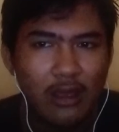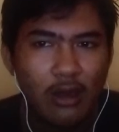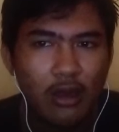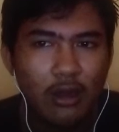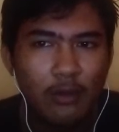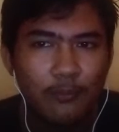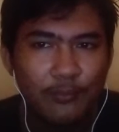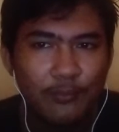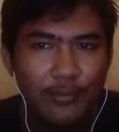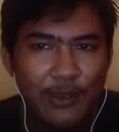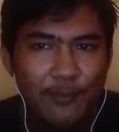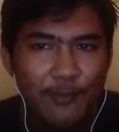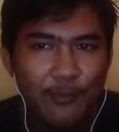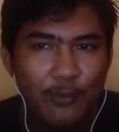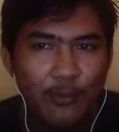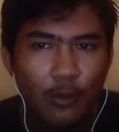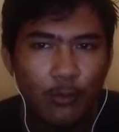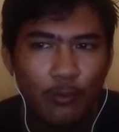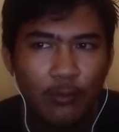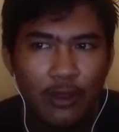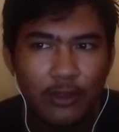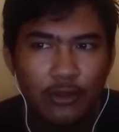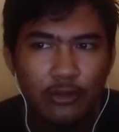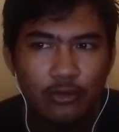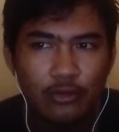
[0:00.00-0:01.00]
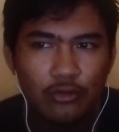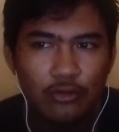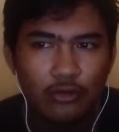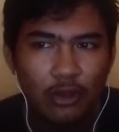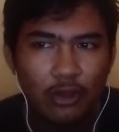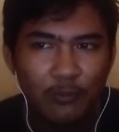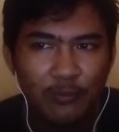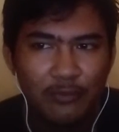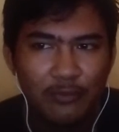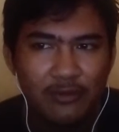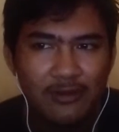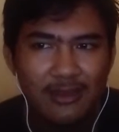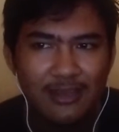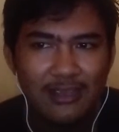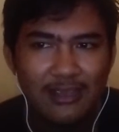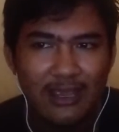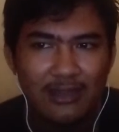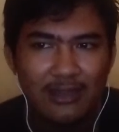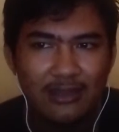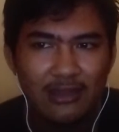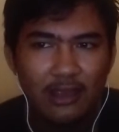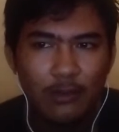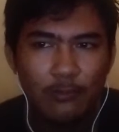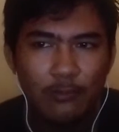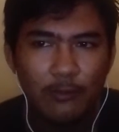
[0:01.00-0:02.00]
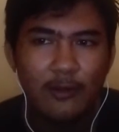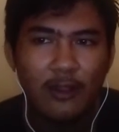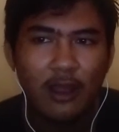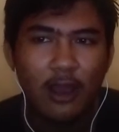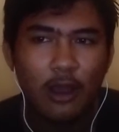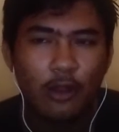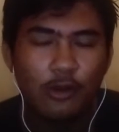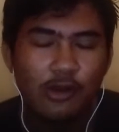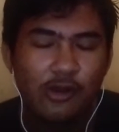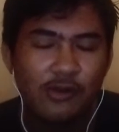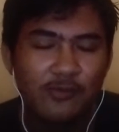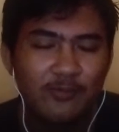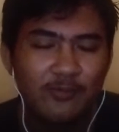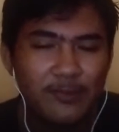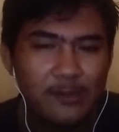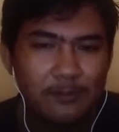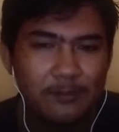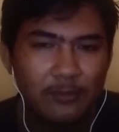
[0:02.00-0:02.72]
people want to communicate with other people.